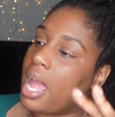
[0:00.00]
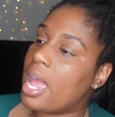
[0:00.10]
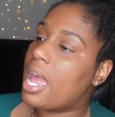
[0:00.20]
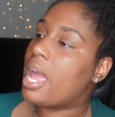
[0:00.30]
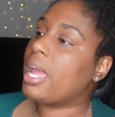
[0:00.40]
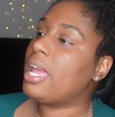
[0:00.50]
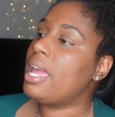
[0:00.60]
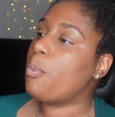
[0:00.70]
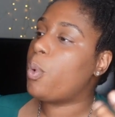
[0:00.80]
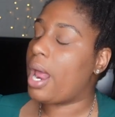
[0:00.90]
And
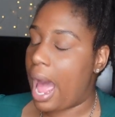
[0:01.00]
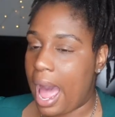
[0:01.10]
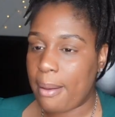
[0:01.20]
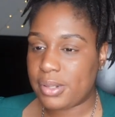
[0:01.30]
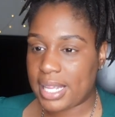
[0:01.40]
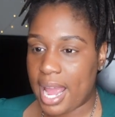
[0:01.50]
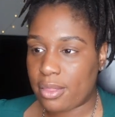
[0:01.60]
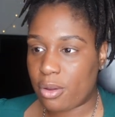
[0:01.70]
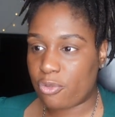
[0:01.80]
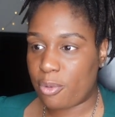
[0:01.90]
what I was
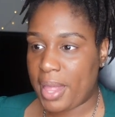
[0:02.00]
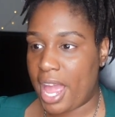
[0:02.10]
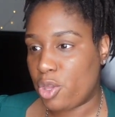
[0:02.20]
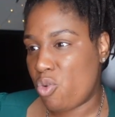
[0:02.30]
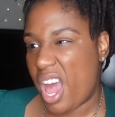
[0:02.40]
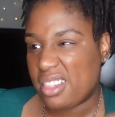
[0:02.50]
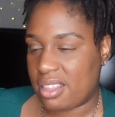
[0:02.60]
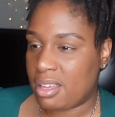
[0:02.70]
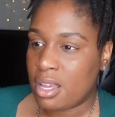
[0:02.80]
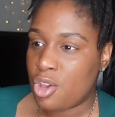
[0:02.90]
gathering from that, you had
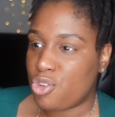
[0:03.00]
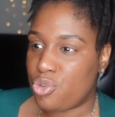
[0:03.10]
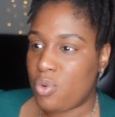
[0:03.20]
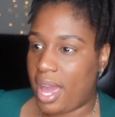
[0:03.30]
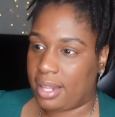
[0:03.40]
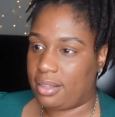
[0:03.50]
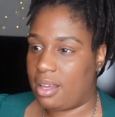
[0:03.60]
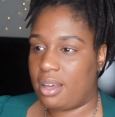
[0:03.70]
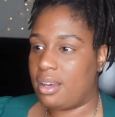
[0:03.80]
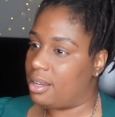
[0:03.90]

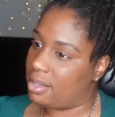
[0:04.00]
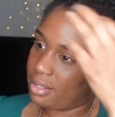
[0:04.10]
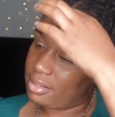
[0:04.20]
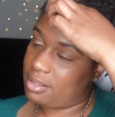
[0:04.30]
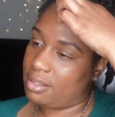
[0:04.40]
the